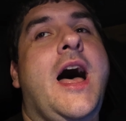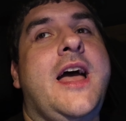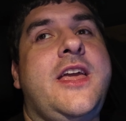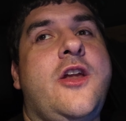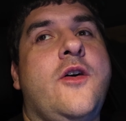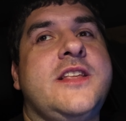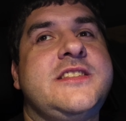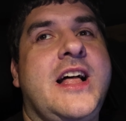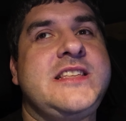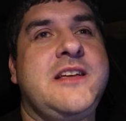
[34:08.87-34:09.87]
You know,
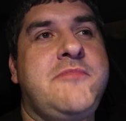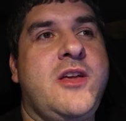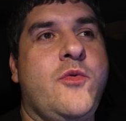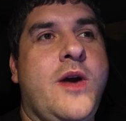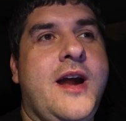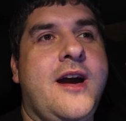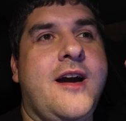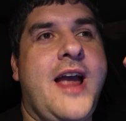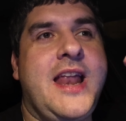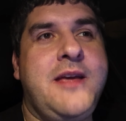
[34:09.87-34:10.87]
it's not something
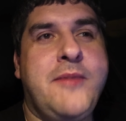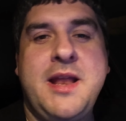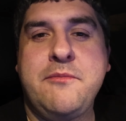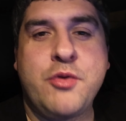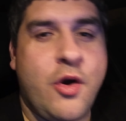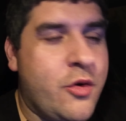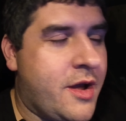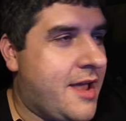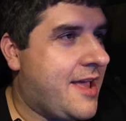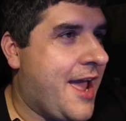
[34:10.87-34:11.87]
where anybody
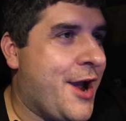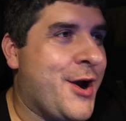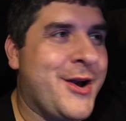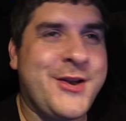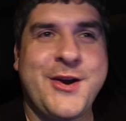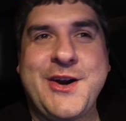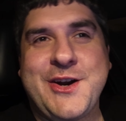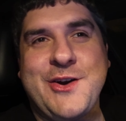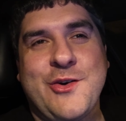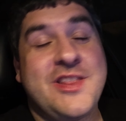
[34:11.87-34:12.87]
broke
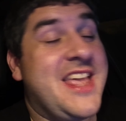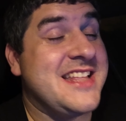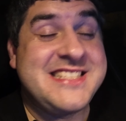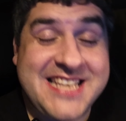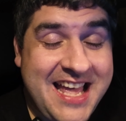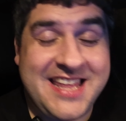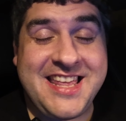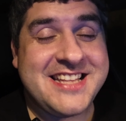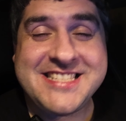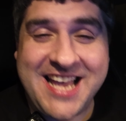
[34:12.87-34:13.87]
character or the
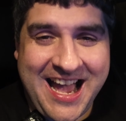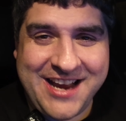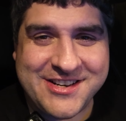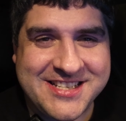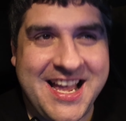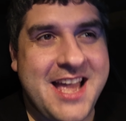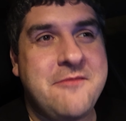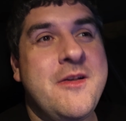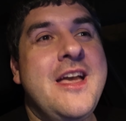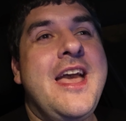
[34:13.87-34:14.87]
entire
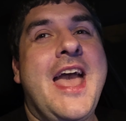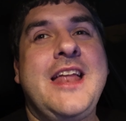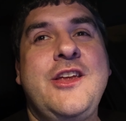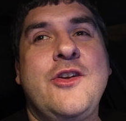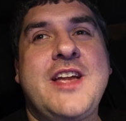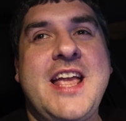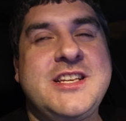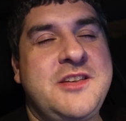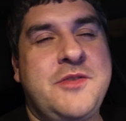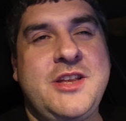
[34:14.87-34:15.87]
time. And, you know,
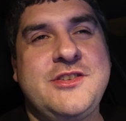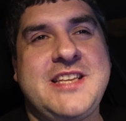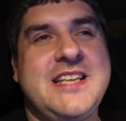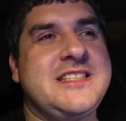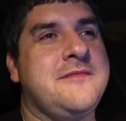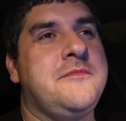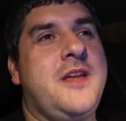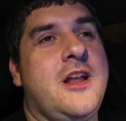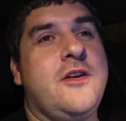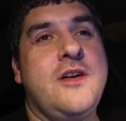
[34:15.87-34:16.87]
occasionally when you say some,
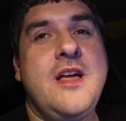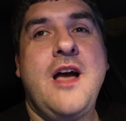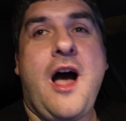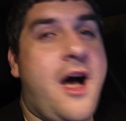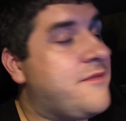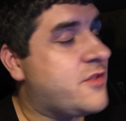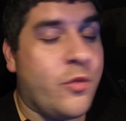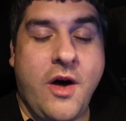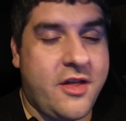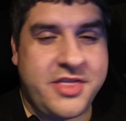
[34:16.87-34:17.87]
you know, off the
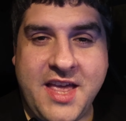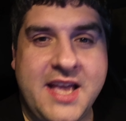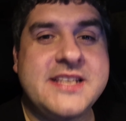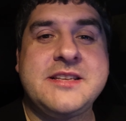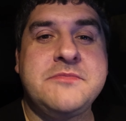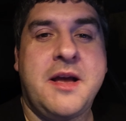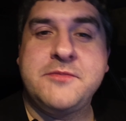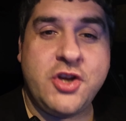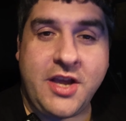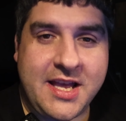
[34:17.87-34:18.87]
wall things,
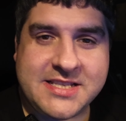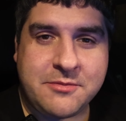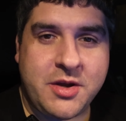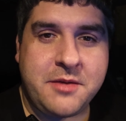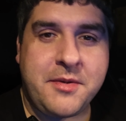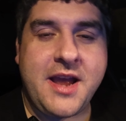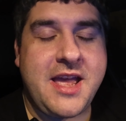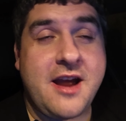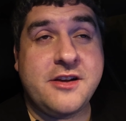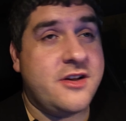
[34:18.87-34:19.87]
sometimes you can get someone to break
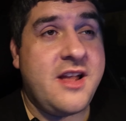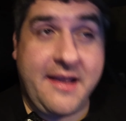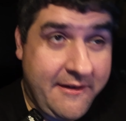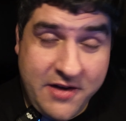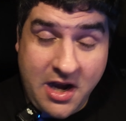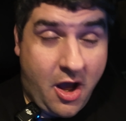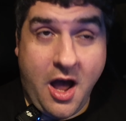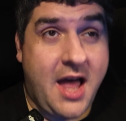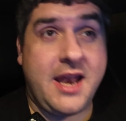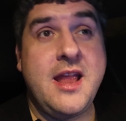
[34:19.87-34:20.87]
character, even in a
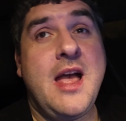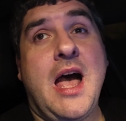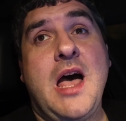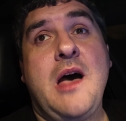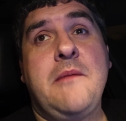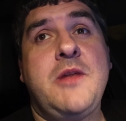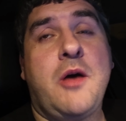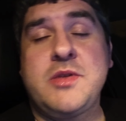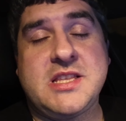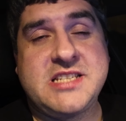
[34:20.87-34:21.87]
haunt.
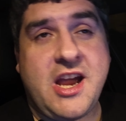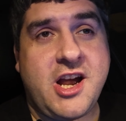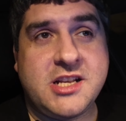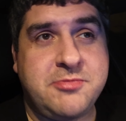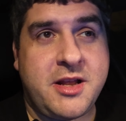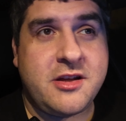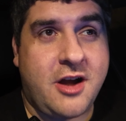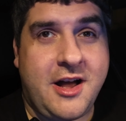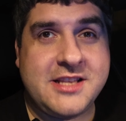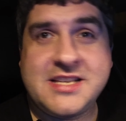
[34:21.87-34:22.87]
Not with the Scarehouse, but other
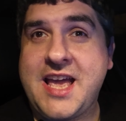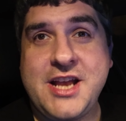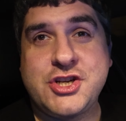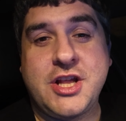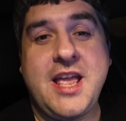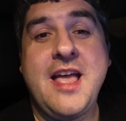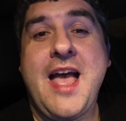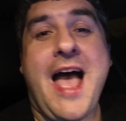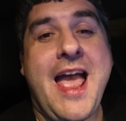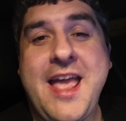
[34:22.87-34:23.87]
haunts occasionally.
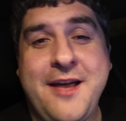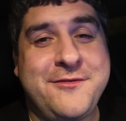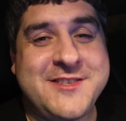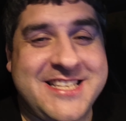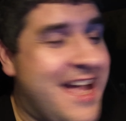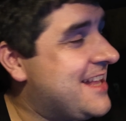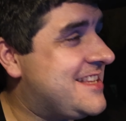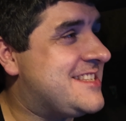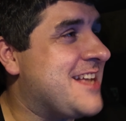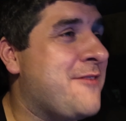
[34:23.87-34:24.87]
I have
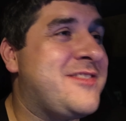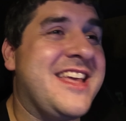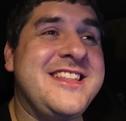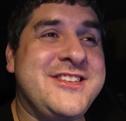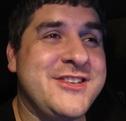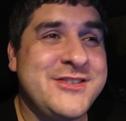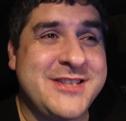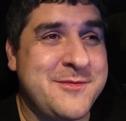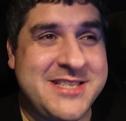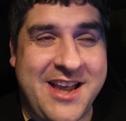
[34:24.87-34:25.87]
said something to
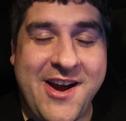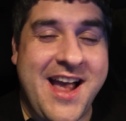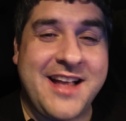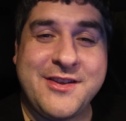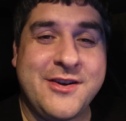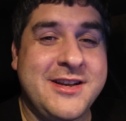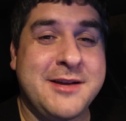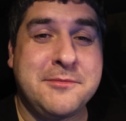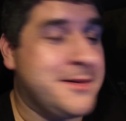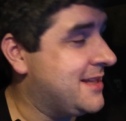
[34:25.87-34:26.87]
some scare actor and
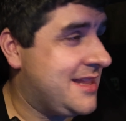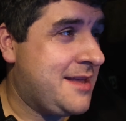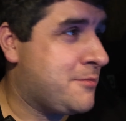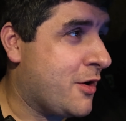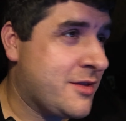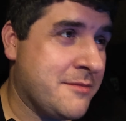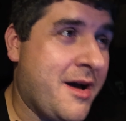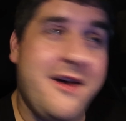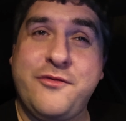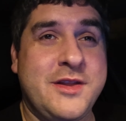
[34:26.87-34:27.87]
completely broke them
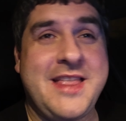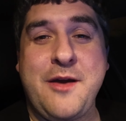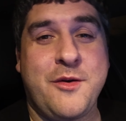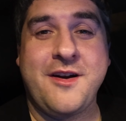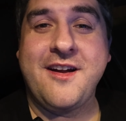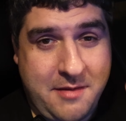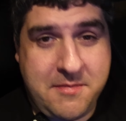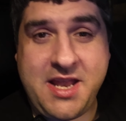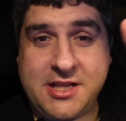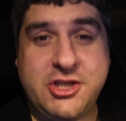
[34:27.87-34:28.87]
off what they were
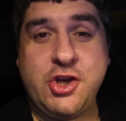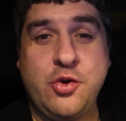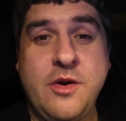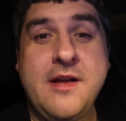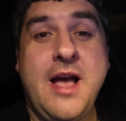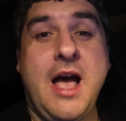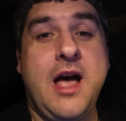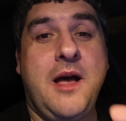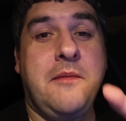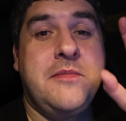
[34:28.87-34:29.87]
committed to.
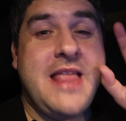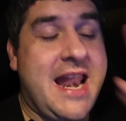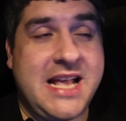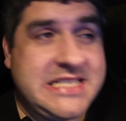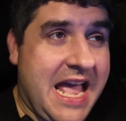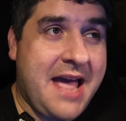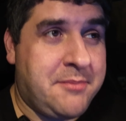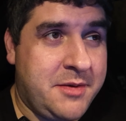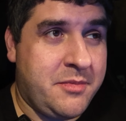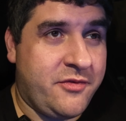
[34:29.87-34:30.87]
That has
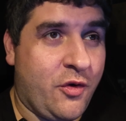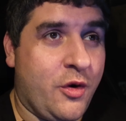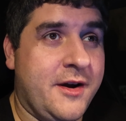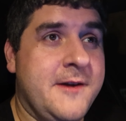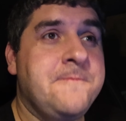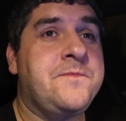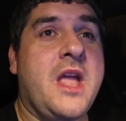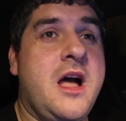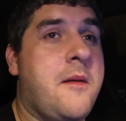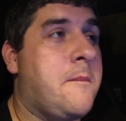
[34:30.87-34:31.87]
happened before,
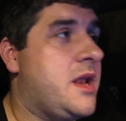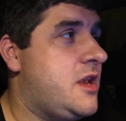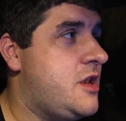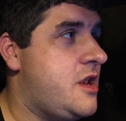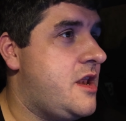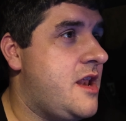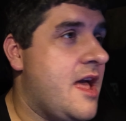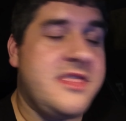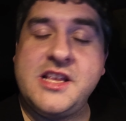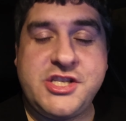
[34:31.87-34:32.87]
but
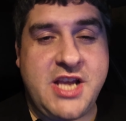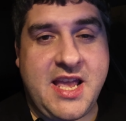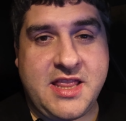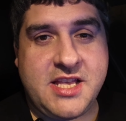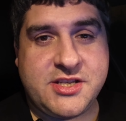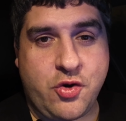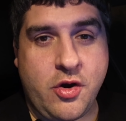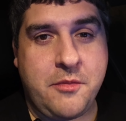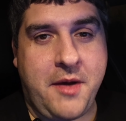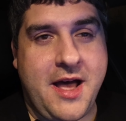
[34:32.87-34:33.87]
nothing shaking this
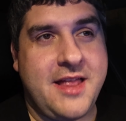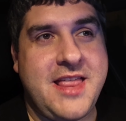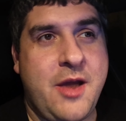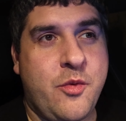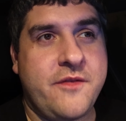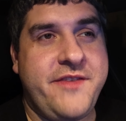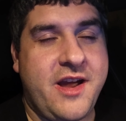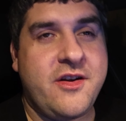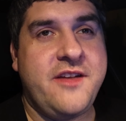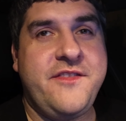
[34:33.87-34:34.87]
group. They were
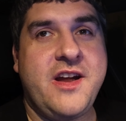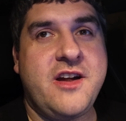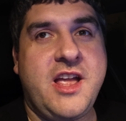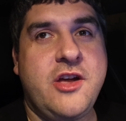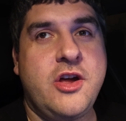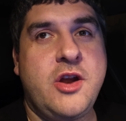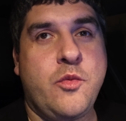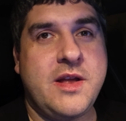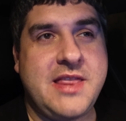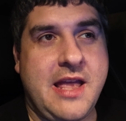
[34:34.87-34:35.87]
very, very good
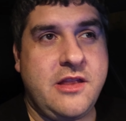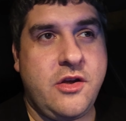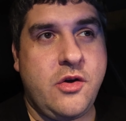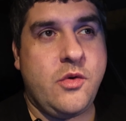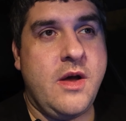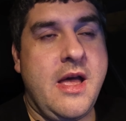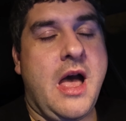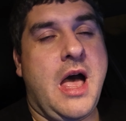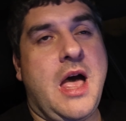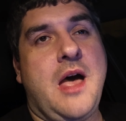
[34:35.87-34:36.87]
at what they do.
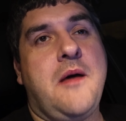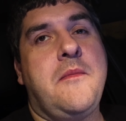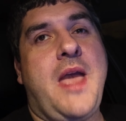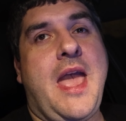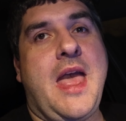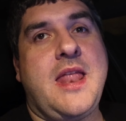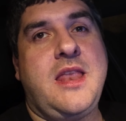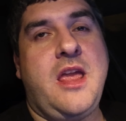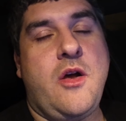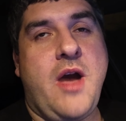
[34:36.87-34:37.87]

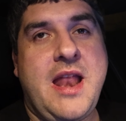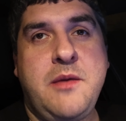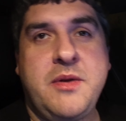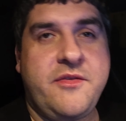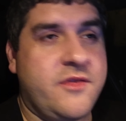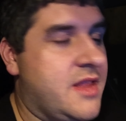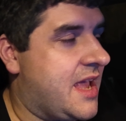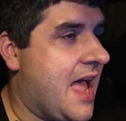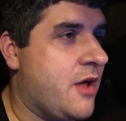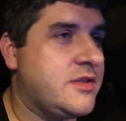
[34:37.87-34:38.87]
And, you know, anybody from the
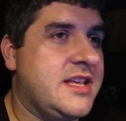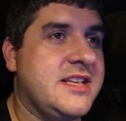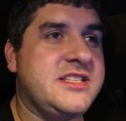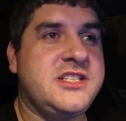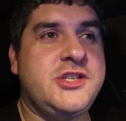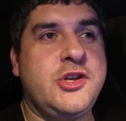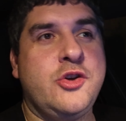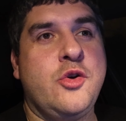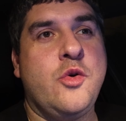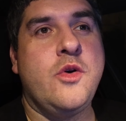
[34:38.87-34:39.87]
Countess
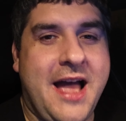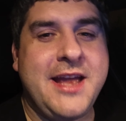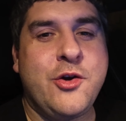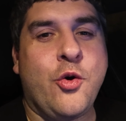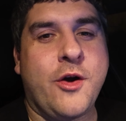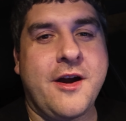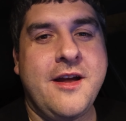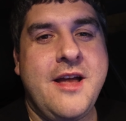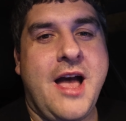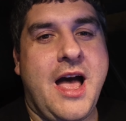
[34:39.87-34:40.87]
to Igor.
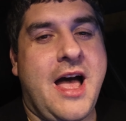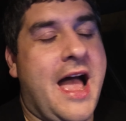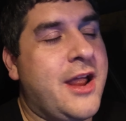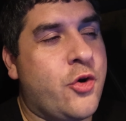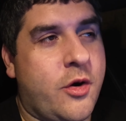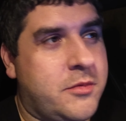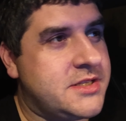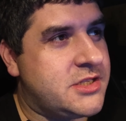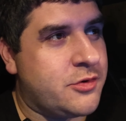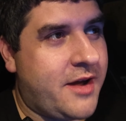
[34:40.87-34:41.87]
Igor
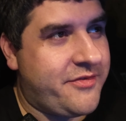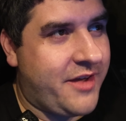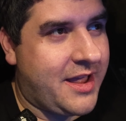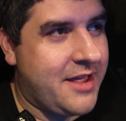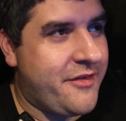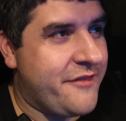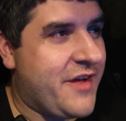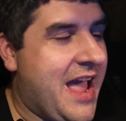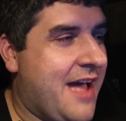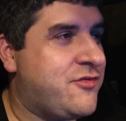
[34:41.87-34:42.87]
was terrific. If
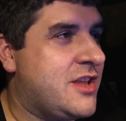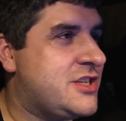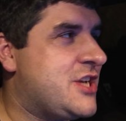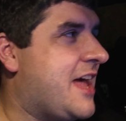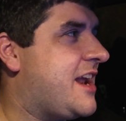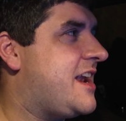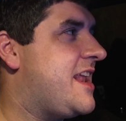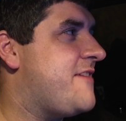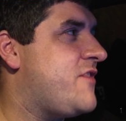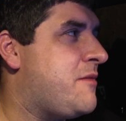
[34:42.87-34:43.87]
I have to shout out
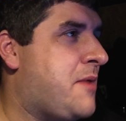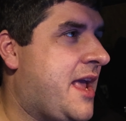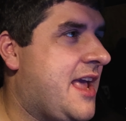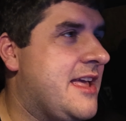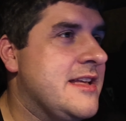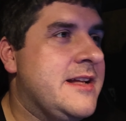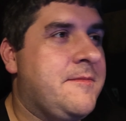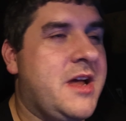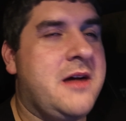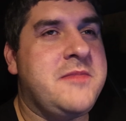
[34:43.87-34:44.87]
an MVP,
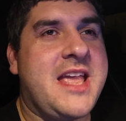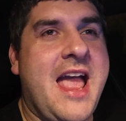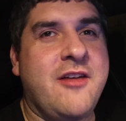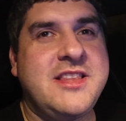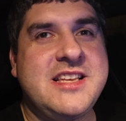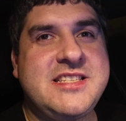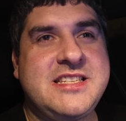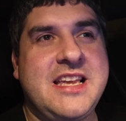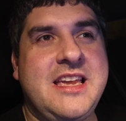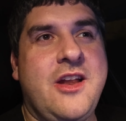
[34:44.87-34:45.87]
the
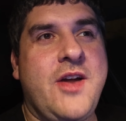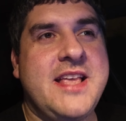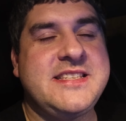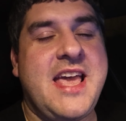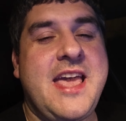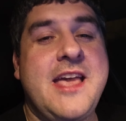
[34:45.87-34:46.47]
Countess, you know, is